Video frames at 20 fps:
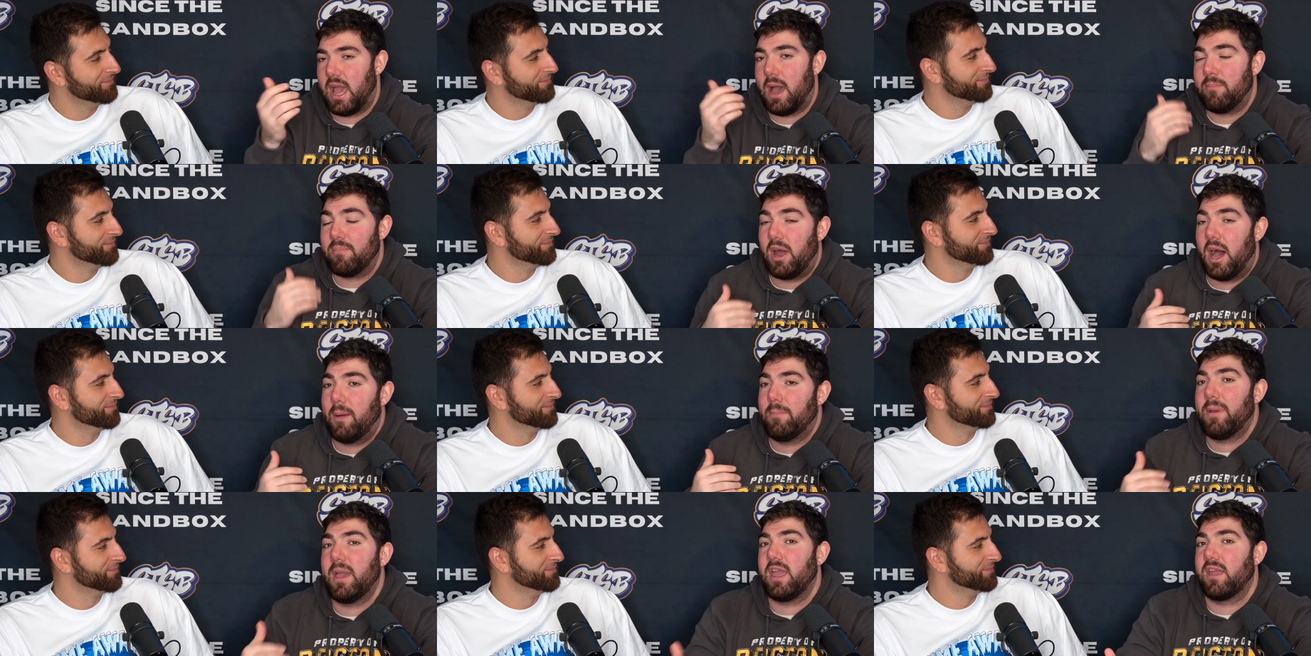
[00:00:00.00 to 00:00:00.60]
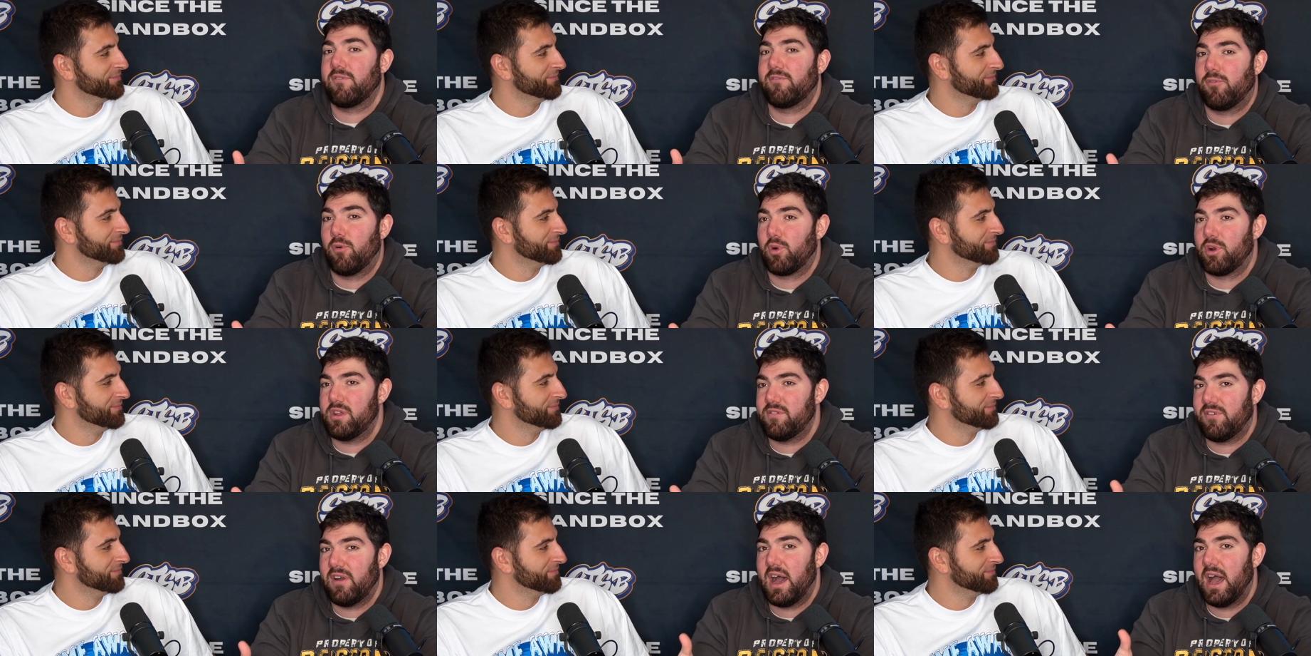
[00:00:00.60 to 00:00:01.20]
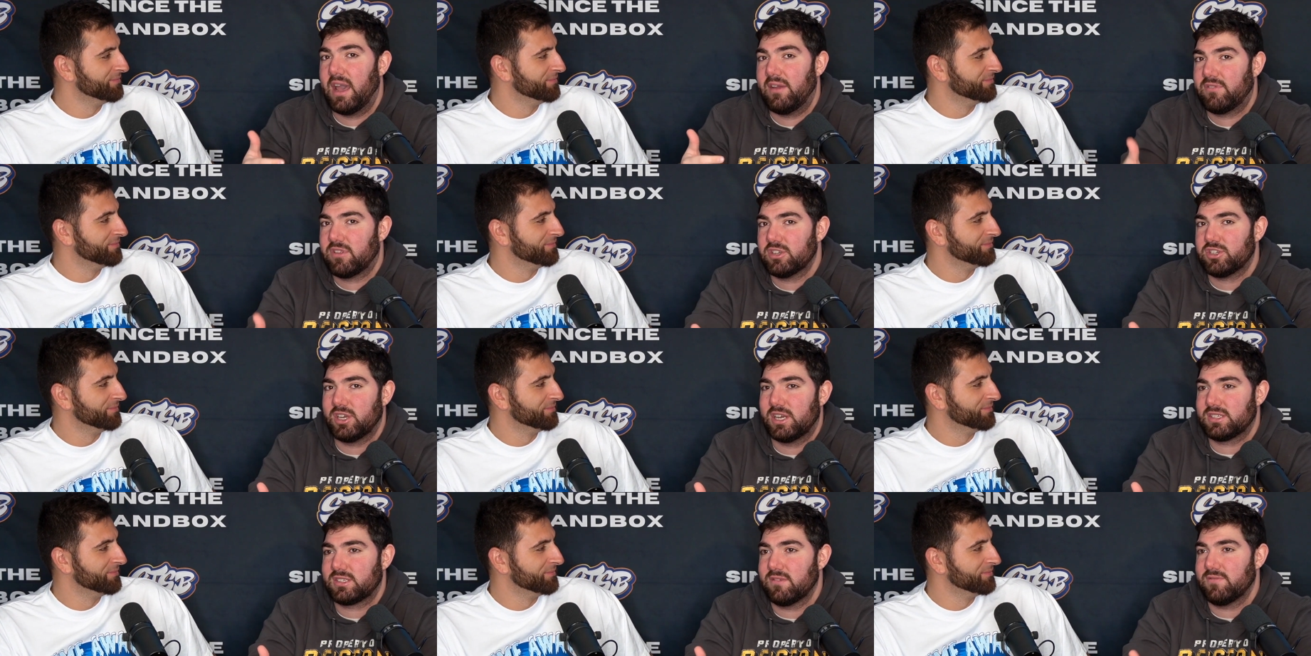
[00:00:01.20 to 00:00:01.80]
Speaker 1: I'm not paying 45 to
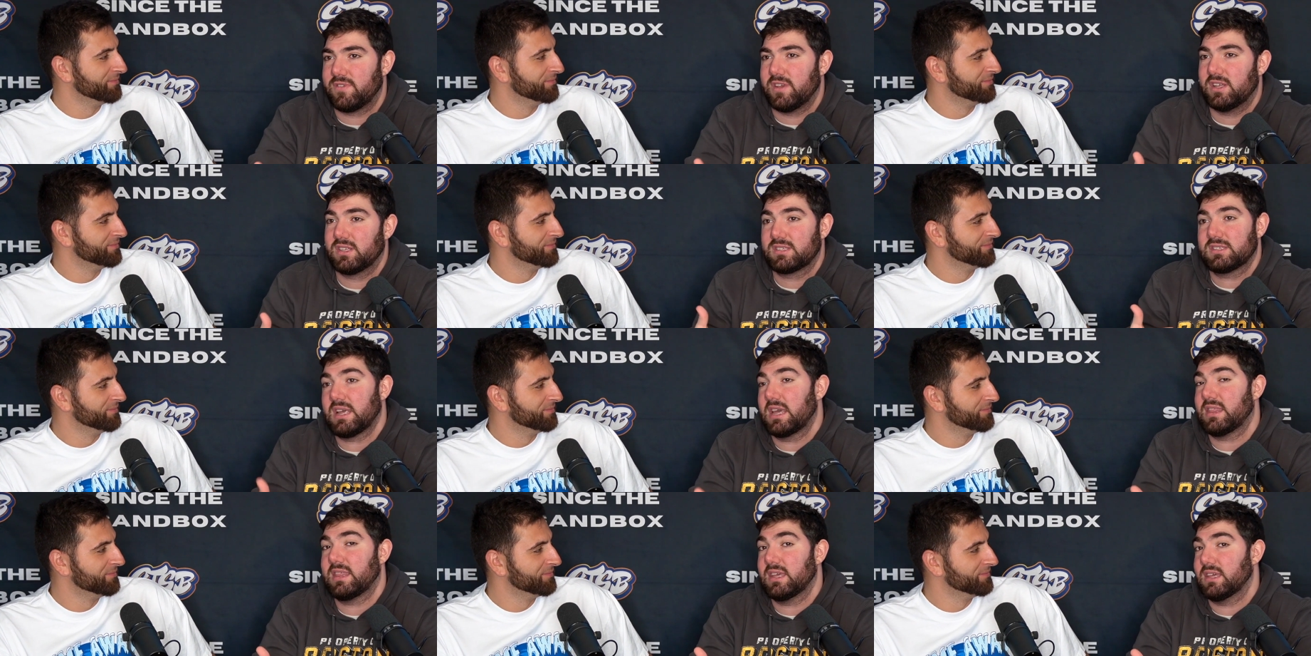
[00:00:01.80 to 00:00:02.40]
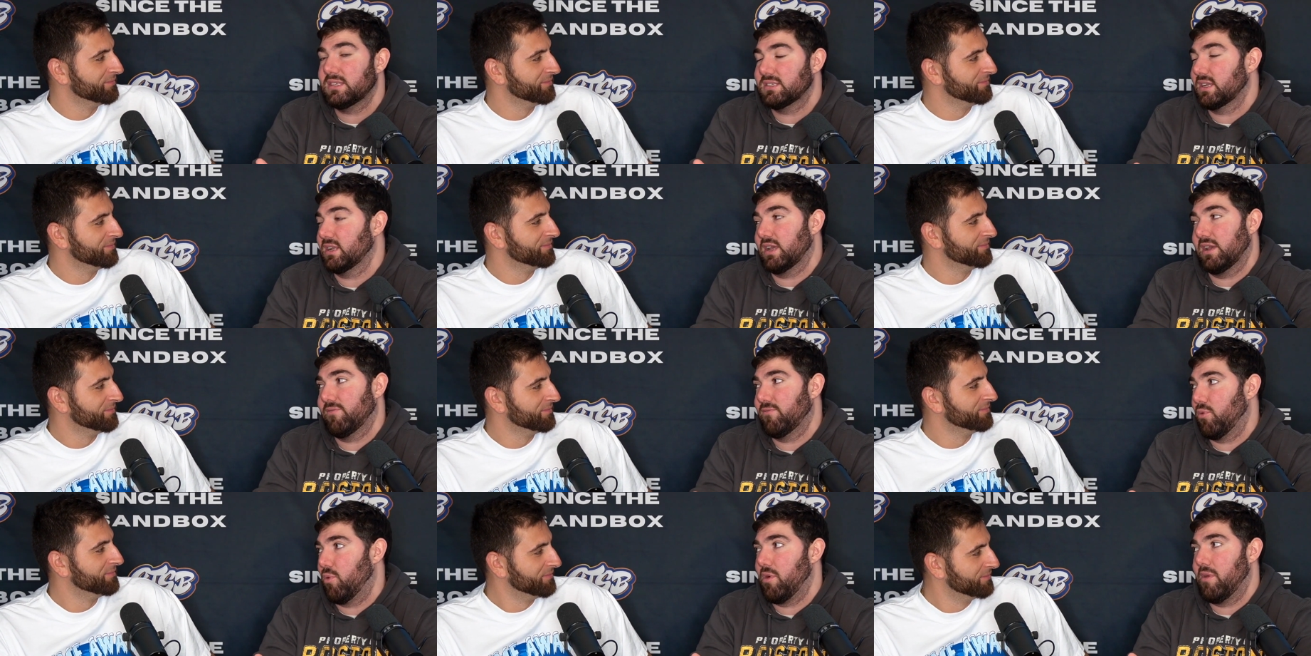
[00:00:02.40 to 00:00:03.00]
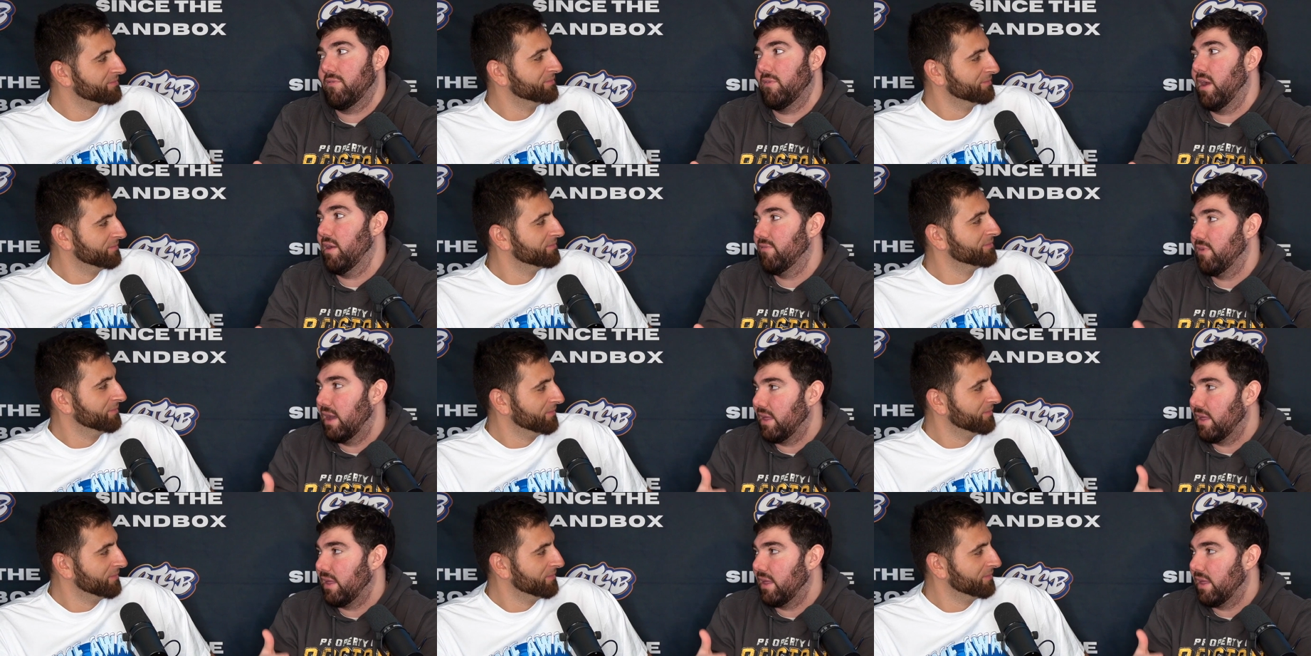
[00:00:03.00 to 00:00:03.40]
Justin Fields, I think he's going to get 45.